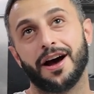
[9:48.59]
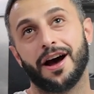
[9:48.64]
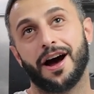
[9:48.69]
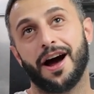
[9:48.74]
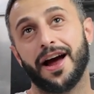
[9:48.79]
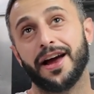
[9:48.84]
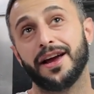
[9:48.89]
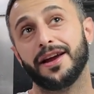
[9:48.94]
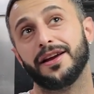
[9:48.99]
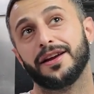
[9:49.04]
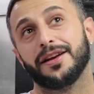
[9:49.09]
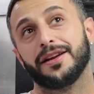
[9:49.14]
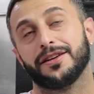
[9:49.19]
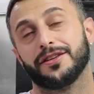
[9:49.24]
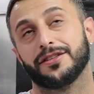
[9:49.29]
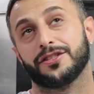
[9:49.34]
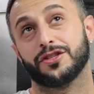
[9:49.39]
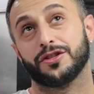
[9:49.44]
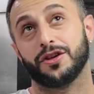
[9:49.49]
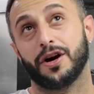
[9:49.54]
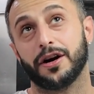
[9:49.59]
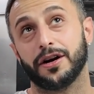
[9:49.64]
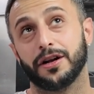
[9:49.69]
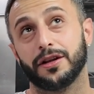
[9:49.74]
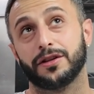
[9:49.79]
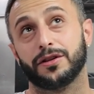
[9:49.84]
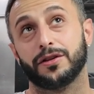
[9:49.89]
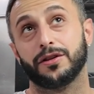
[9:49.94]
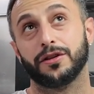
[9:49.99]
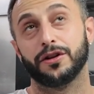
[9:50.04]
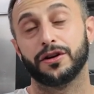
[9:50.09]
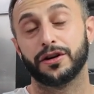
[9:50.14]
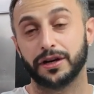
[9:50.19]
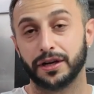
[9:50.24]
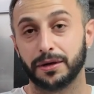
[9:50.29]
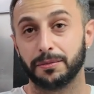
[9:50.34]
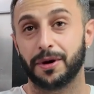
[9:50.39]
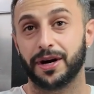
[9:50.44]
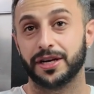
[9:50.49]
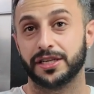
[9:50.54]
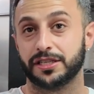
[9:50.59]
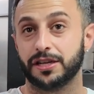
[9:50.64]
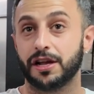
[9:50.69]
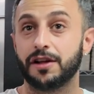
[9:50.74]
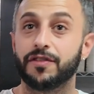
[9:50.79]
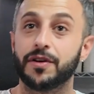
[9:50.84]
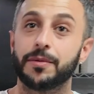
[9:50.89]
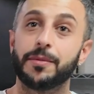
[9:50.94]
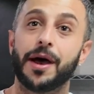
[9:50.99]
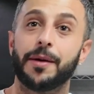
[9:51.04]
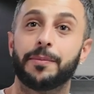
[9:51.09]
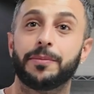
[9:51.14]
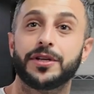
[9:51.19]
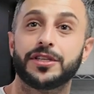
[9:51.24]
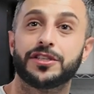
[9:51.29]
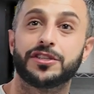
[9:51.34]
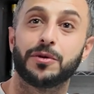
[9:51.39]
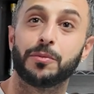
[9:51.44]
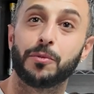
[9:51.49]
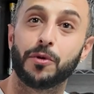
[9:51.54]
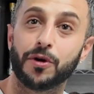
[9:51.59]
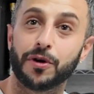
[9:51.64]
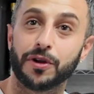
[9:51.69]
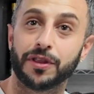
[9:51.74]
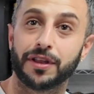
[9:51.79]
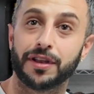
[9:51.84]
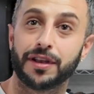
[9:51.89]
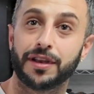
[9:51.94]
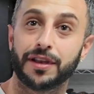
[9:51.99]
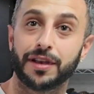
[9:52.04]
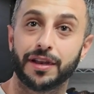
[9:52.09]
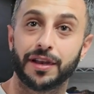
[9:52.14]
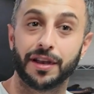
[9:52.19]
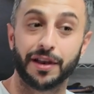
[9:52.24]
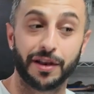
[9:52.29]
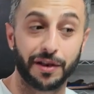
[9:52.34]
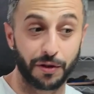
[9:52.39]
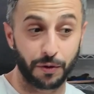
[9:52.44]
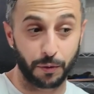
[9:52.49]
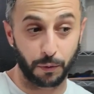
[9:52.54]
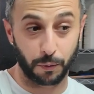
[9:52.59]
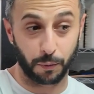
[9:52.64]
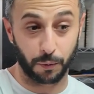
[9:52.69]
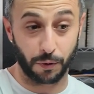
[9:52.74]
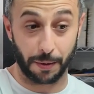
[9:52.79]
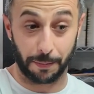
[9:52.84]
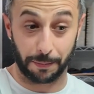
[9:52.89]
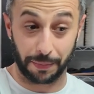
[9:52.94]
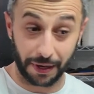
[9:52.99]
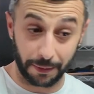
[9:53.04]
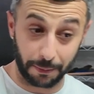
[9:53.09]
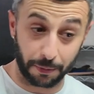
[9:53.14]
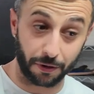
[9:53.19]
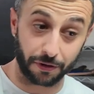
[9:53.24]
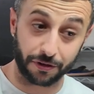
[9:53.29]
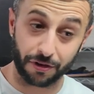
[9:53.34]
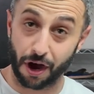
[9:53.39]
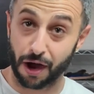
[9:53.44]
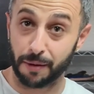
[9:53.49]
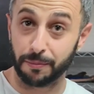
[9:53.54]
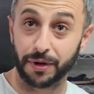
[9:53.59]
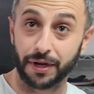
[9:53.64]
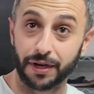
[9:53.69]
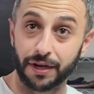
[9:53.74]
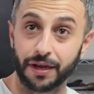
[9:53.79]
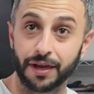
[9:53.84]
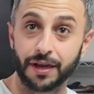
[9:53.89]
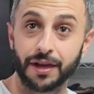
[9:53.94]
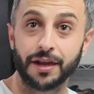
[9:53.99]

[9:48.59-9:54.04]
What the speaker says: I started learning myself about pizza more than what people taught me.